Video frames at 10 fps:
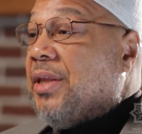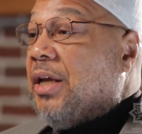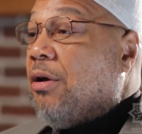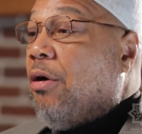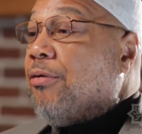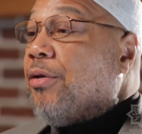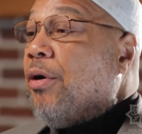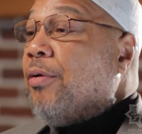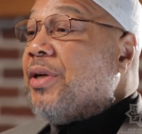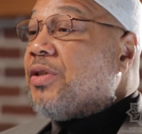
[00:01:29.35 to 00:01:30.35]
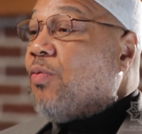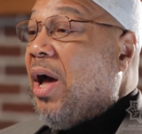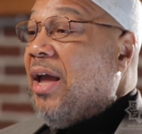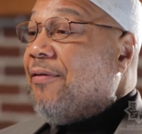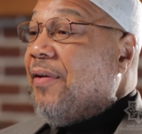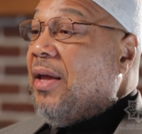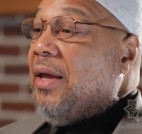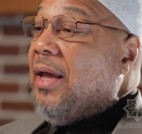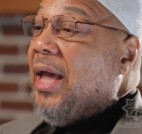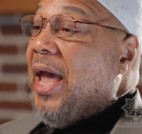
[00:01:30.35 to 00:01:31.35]
that although his wife
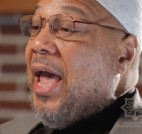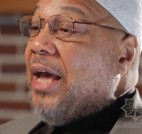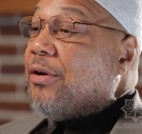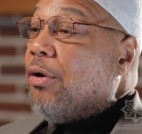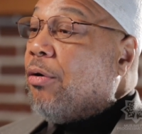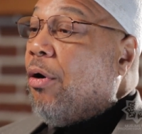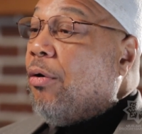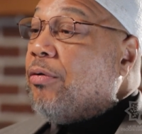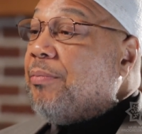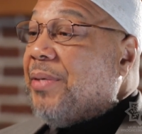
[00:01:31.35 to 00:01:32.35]
had her own